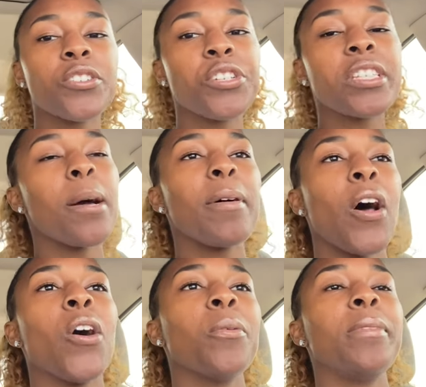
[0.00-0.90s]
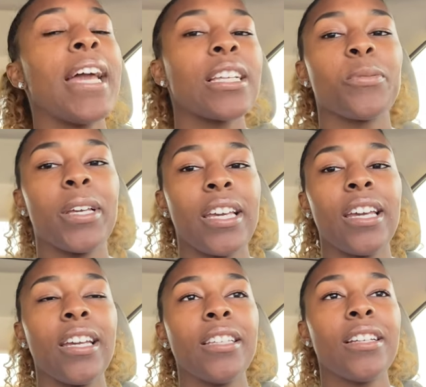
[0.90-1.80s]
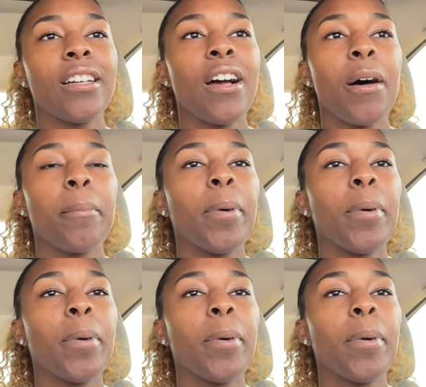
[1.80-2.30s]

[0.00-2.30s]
she's coming home next weekend,